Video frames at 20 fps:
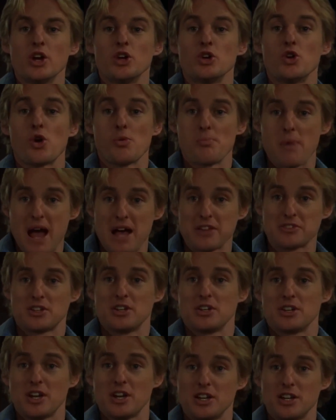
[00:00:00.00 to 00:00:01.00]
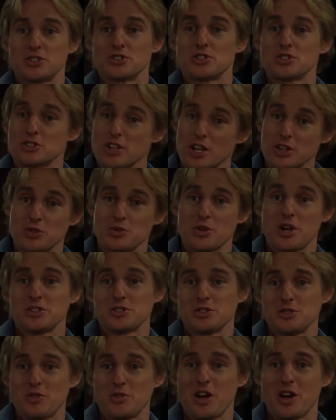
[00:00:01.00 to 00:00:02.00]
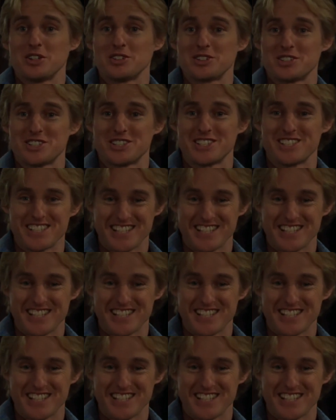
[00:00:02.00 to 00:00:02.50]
you're a basket case, just like the rest of us.